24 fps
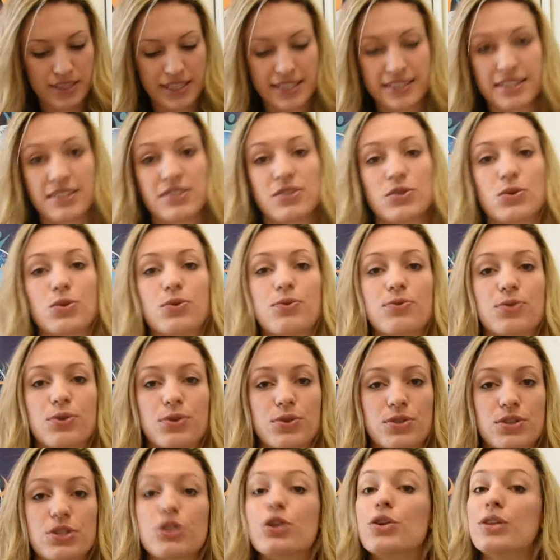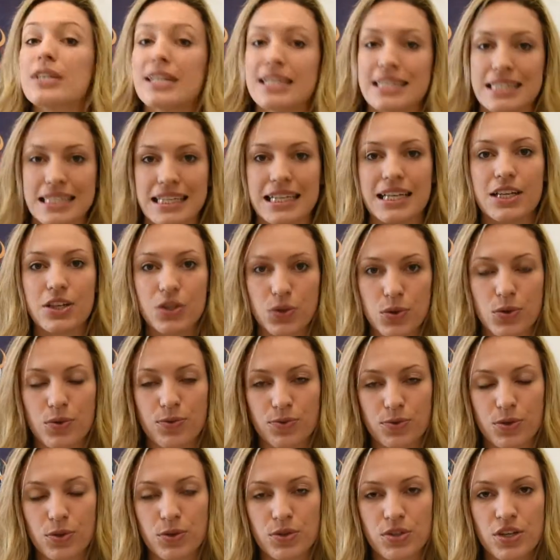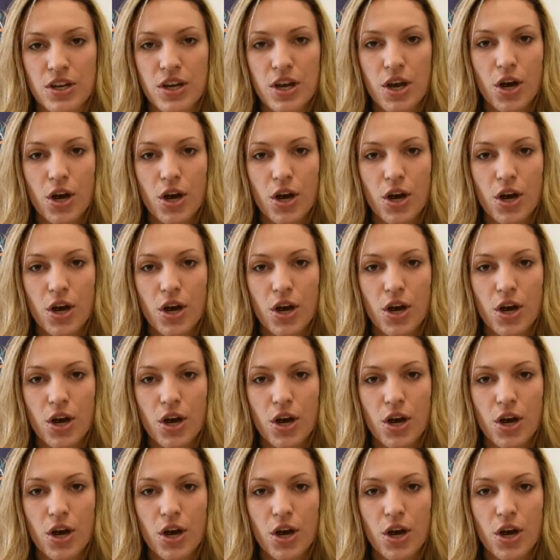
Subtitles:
this is your food, you need to eat your food.